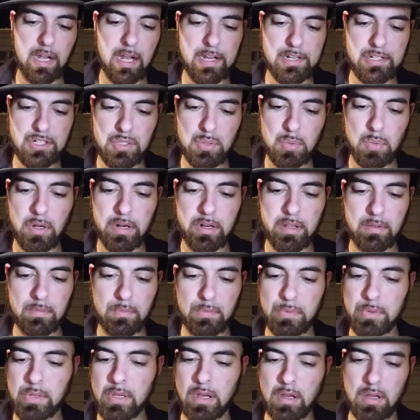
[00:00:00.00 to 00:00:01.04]
I just want
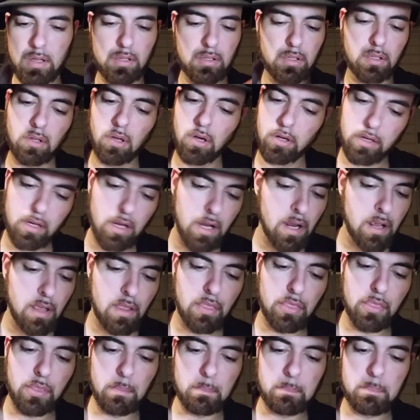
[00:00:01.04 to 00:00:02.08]
to look,
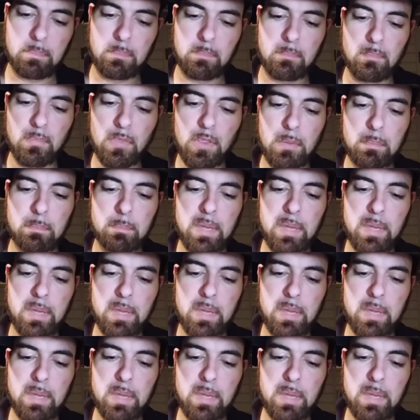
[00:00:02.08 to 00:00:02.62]
the